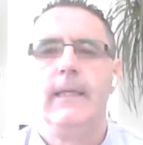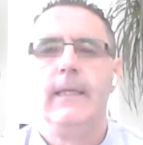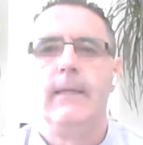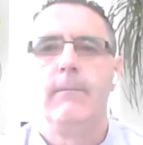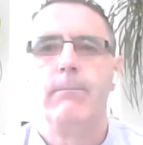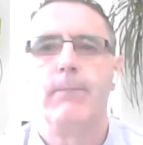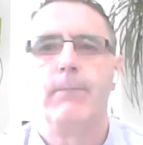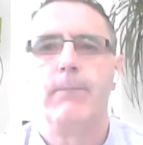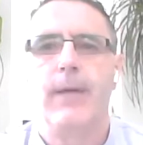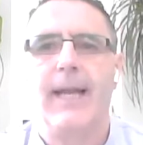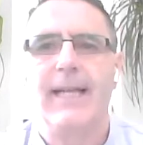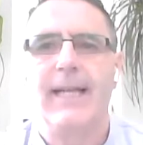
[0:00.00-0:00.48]

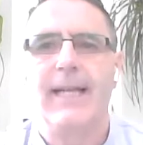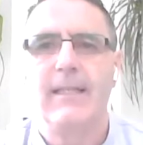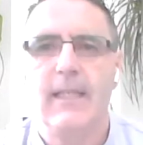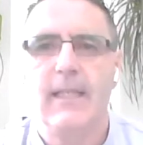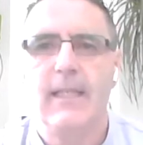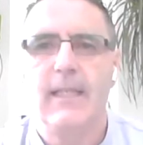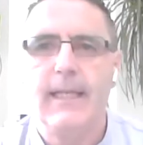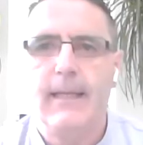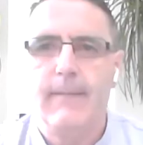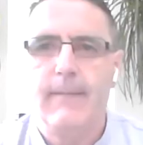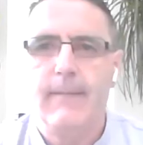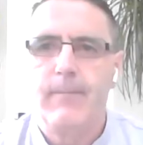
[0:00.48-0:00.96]
But
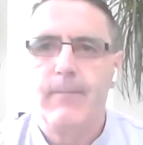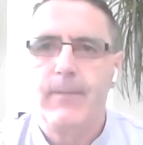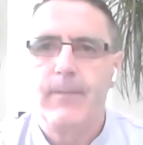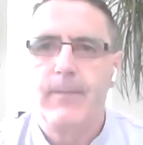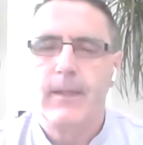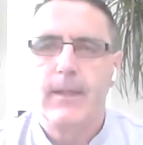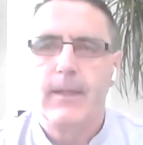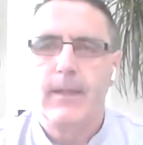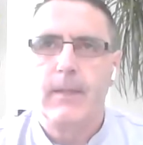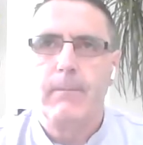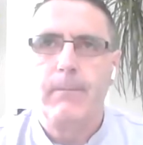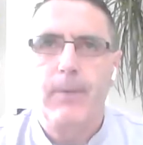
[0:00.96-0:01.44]
actually,
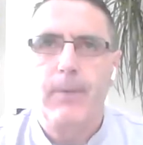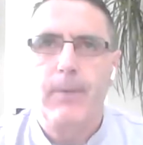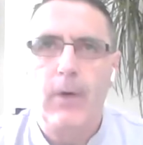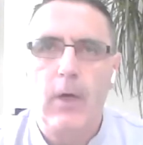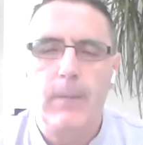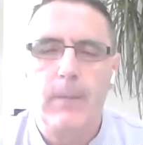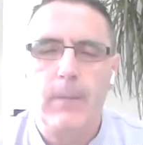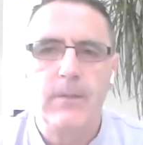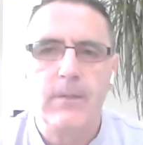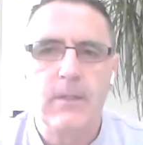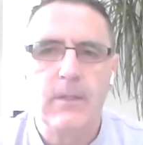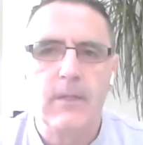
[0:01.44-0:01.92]
the
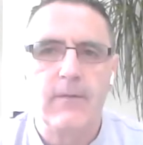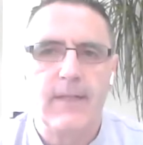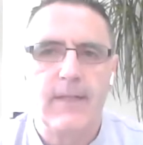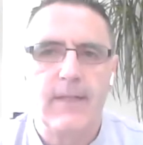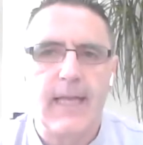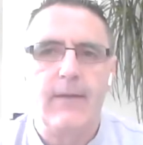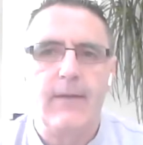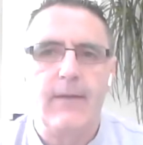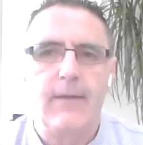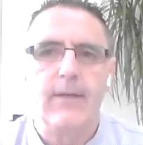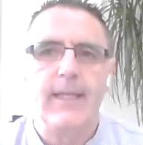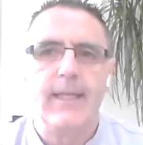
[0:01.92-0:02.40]
purpose of
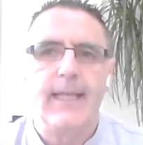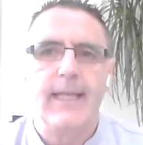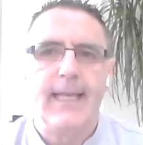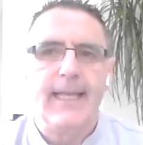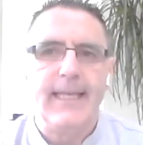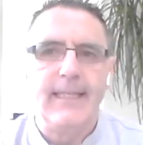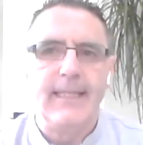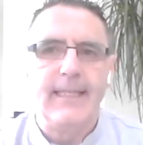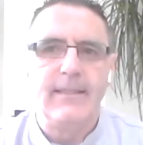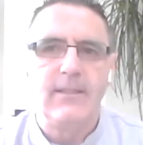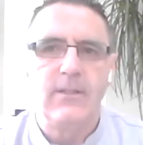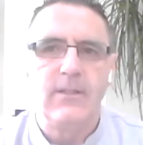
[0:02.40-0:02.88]
gathering
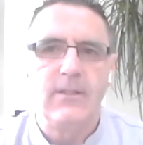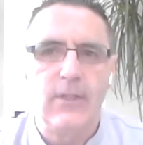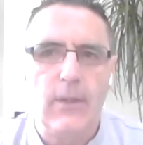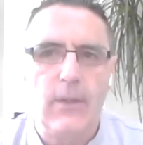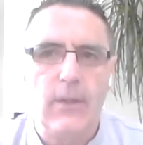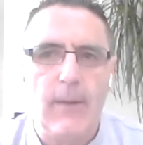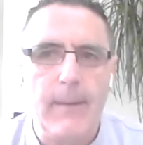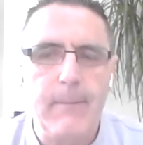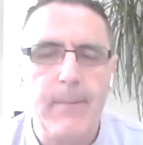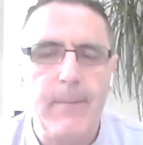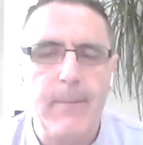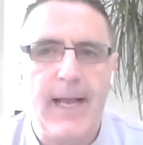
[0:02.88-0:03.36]
is to
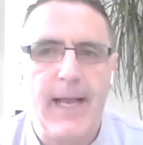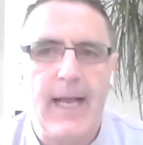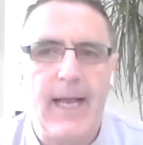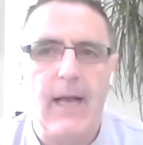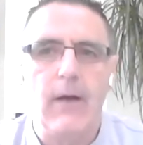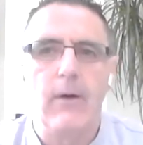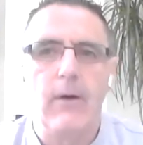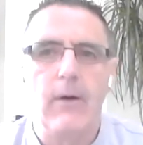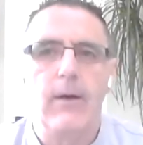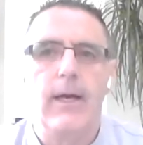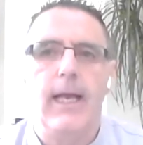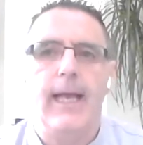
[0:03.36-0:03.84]

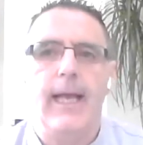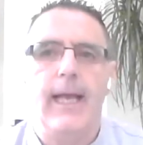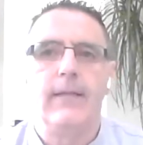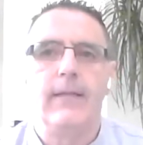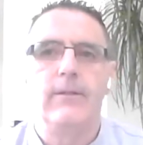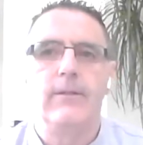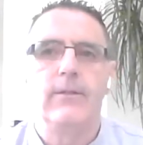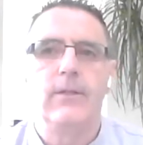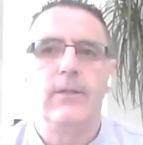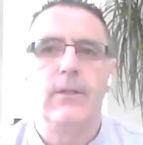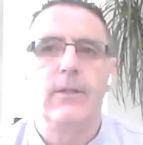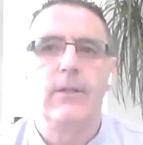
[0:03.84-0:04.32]
empower
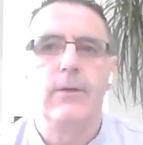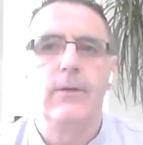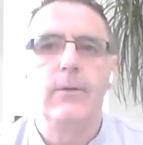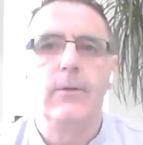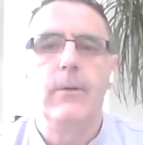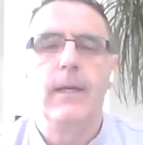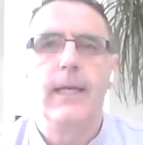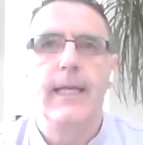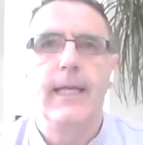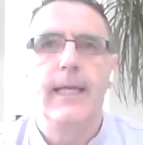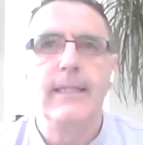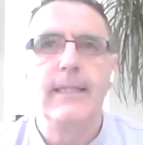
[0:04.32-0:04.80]
and to
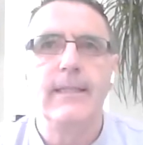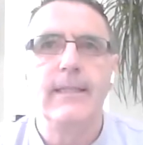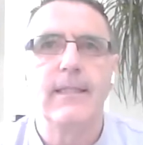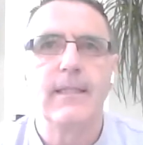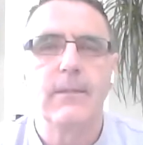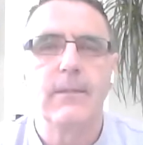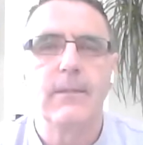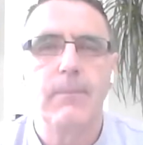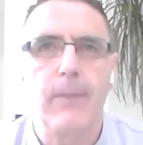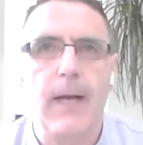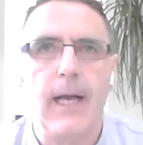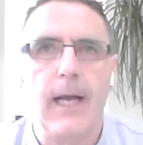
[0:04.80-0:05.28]

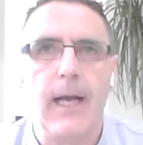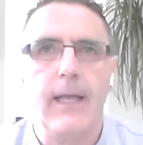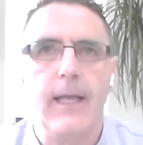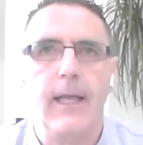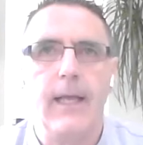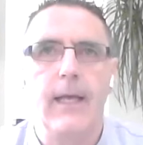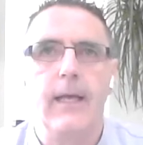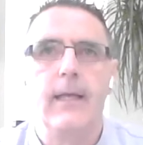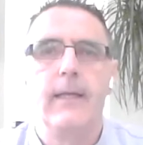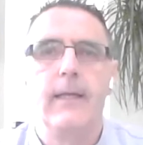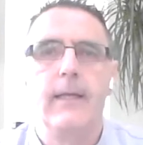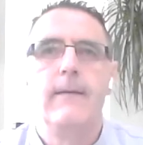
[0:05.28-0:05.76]

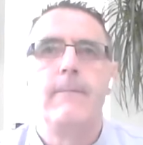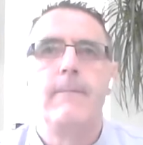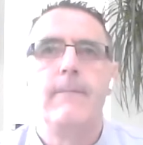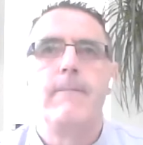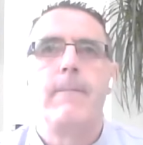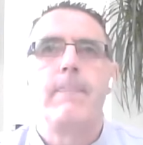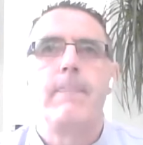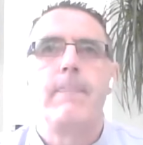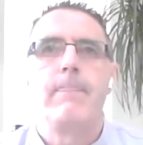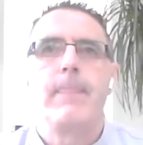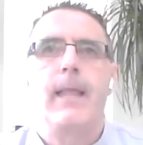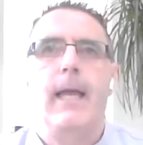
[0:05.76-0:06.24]
inspire
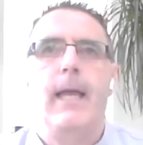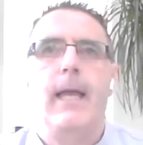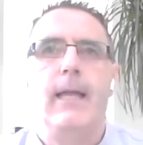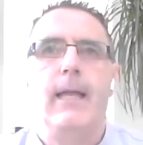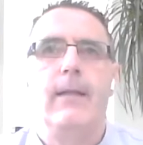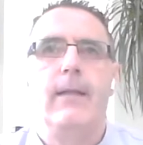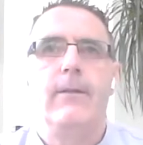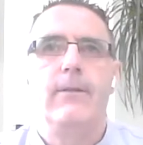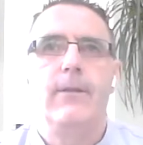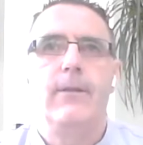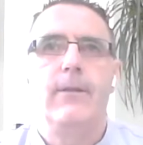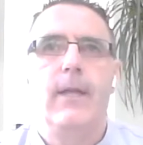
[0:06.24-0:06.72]

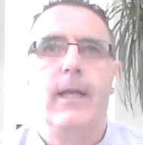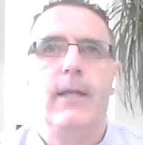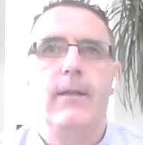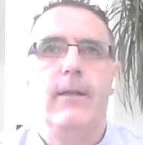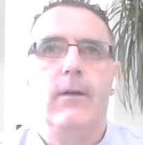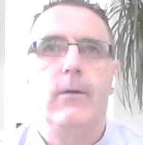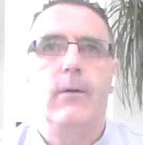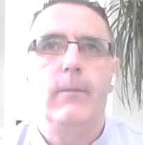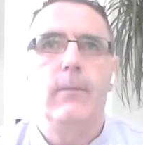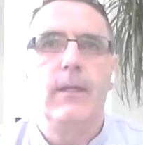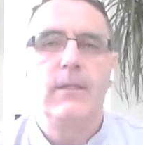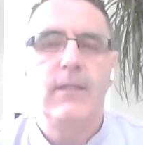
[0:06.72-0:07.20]
and
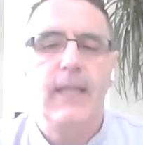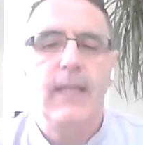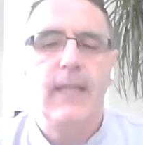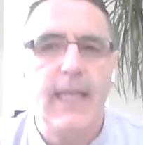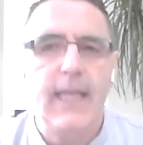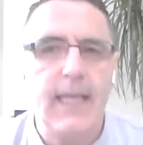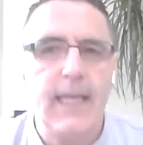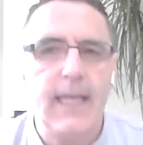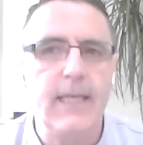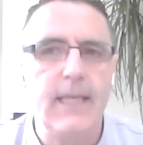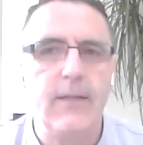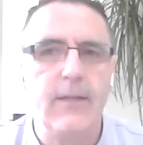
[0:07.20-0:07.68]
almost to
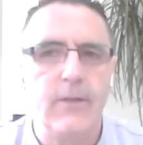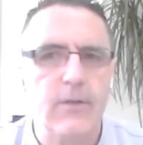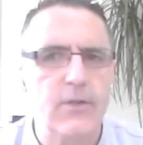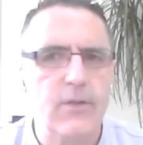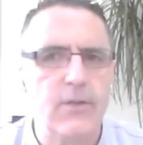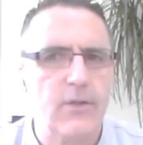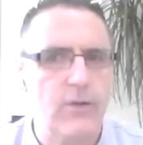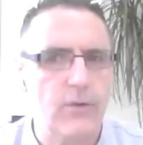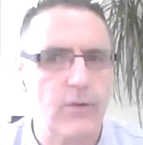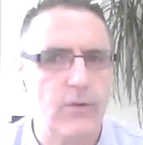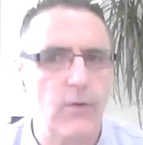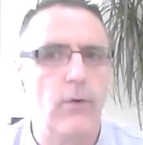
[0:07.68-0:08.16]
hear the
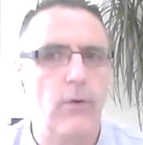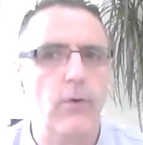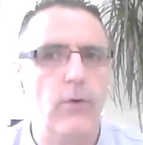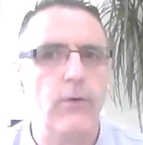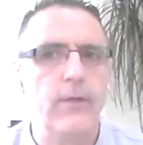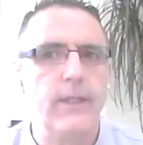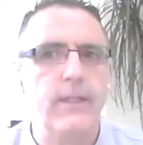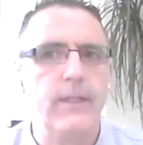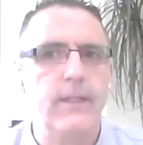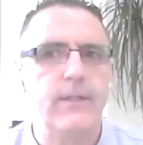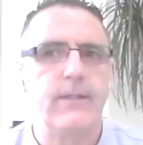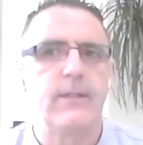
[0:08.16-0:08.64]

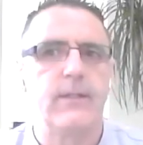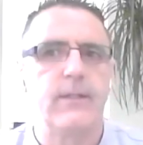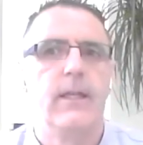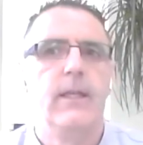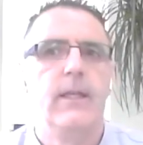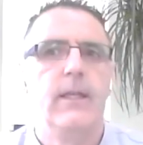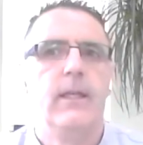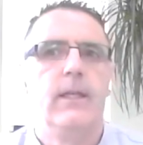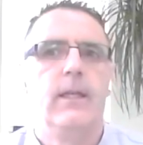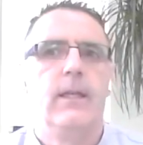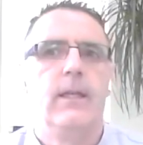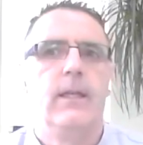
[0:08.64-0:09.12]
stories
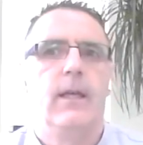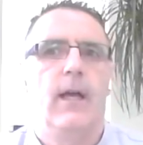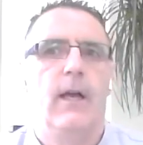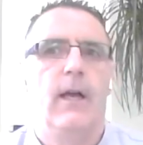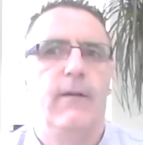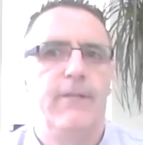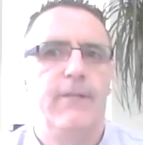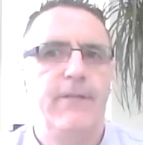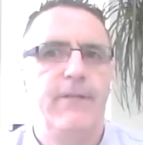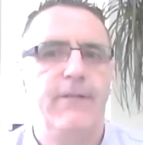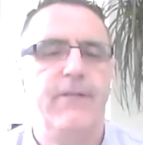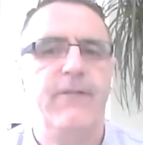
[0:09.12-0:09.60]

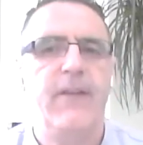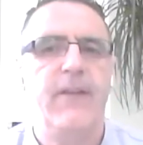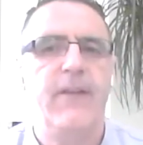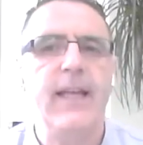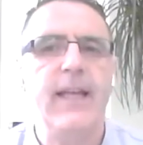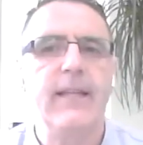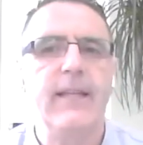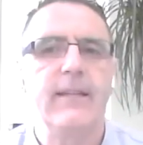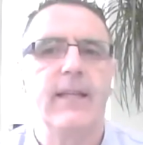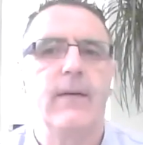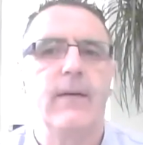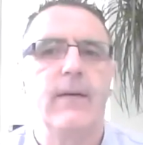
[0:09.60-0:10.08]
of
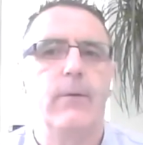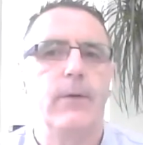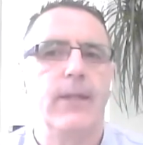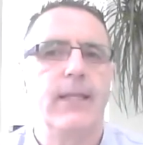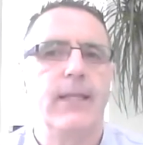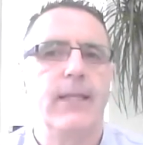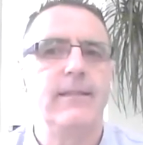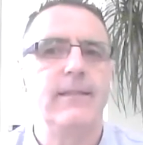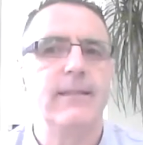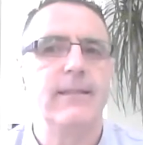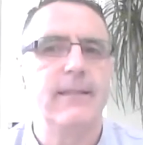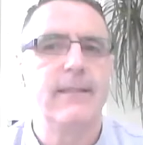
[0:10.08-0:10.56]
faith that will
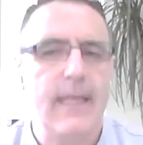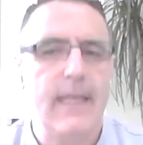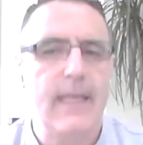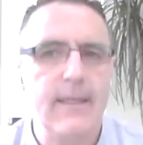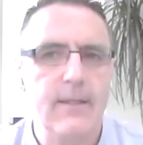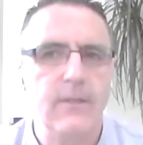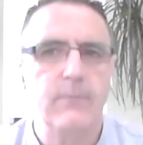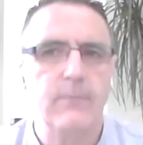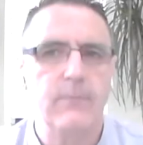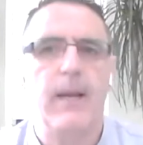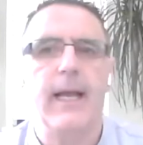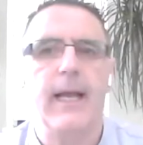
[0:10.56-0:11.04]
then send
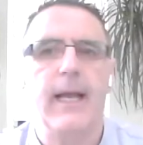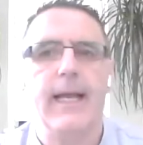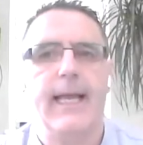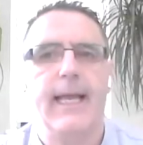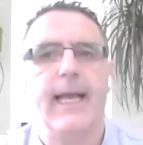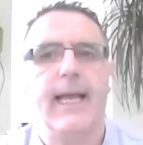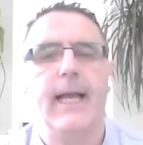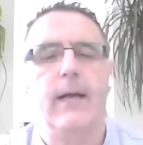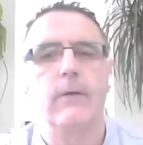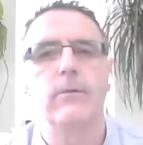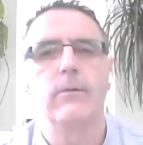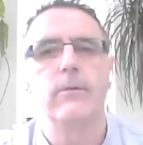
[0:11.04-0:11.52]
us back
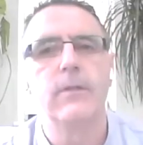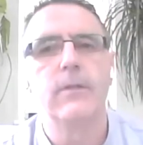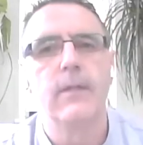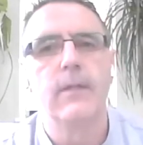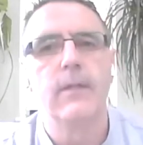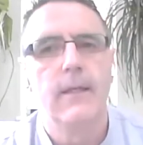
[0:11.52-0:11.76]
out.